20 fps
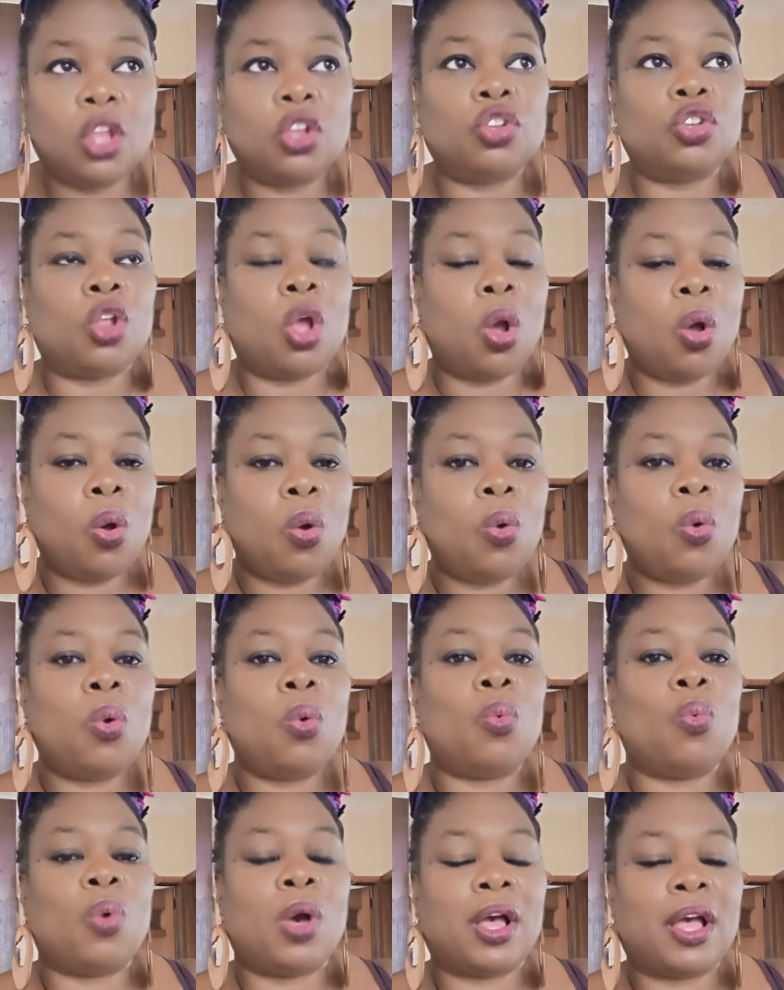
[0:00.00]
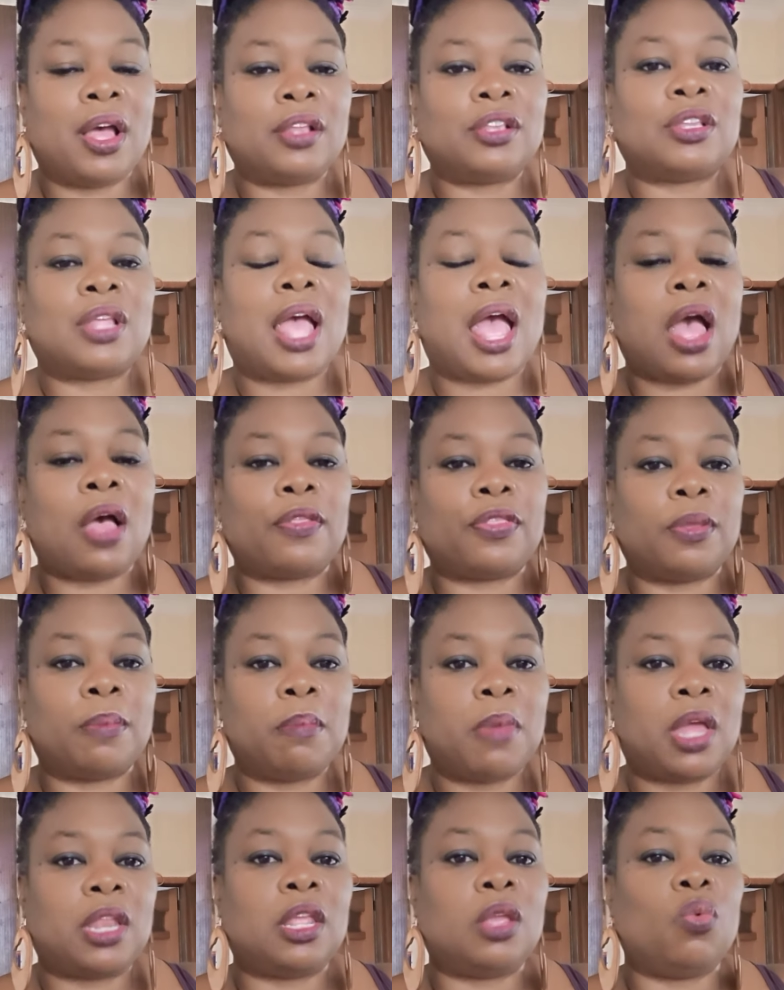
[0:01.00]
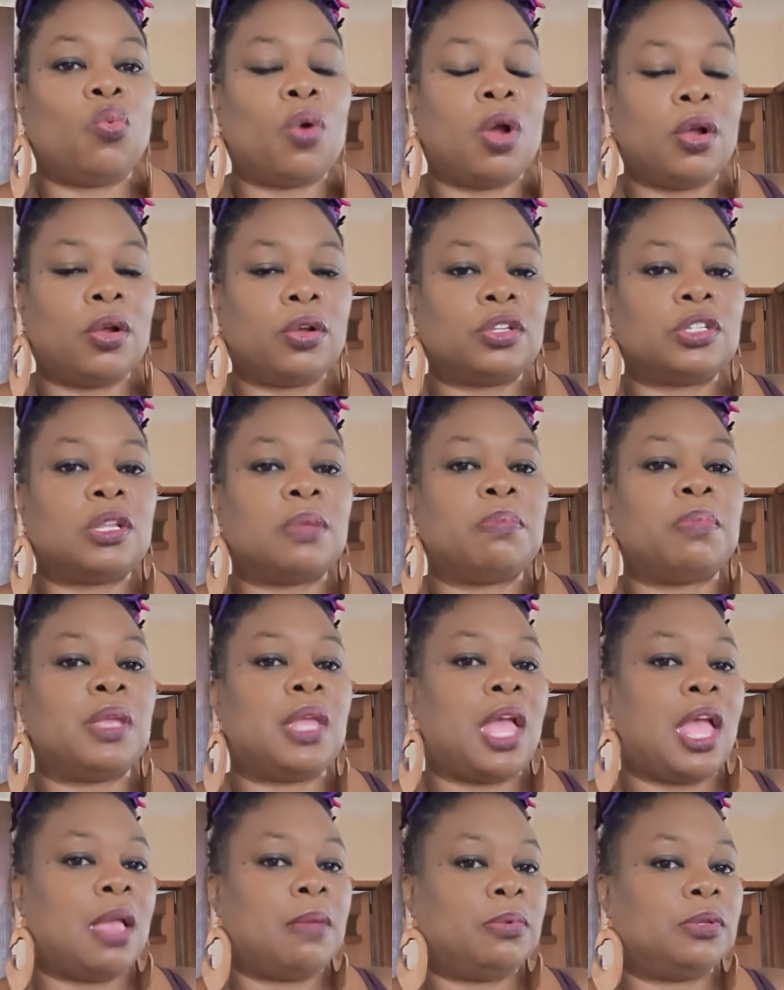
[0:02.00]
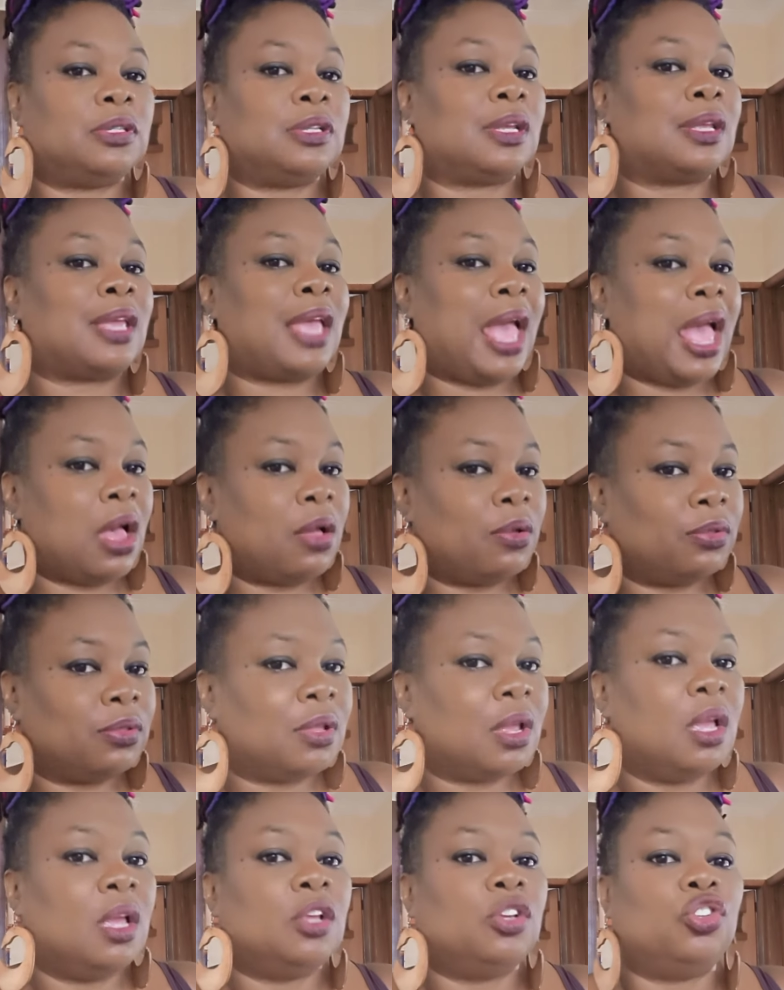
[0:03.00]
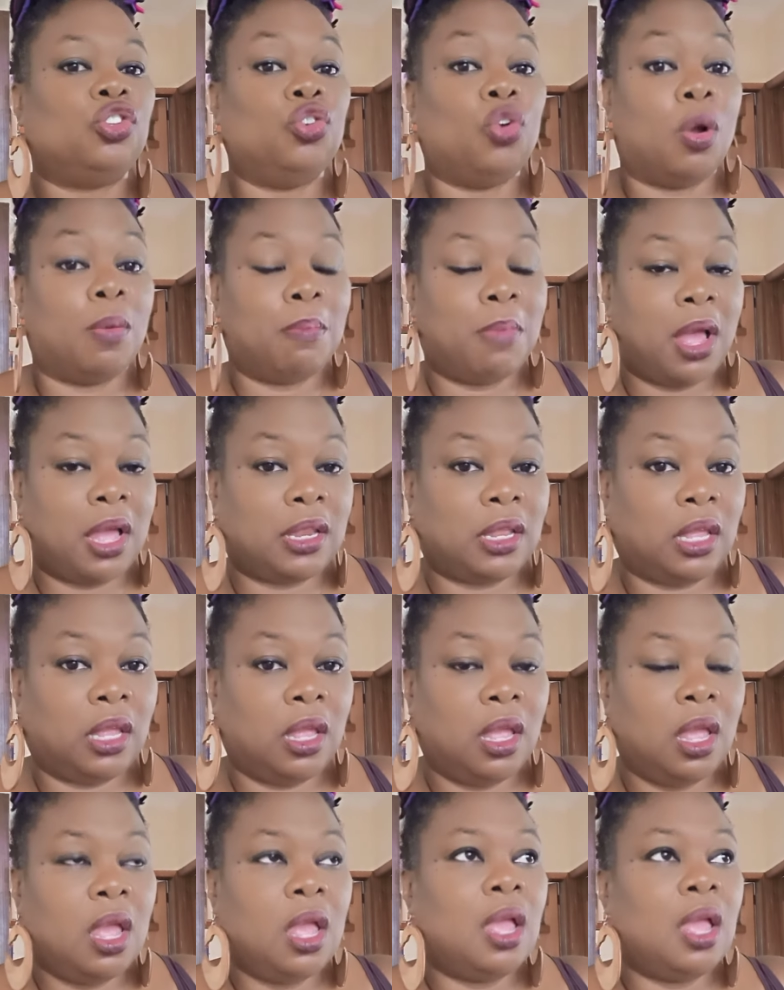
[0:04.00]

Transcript: Know how the money works and be able to count your money.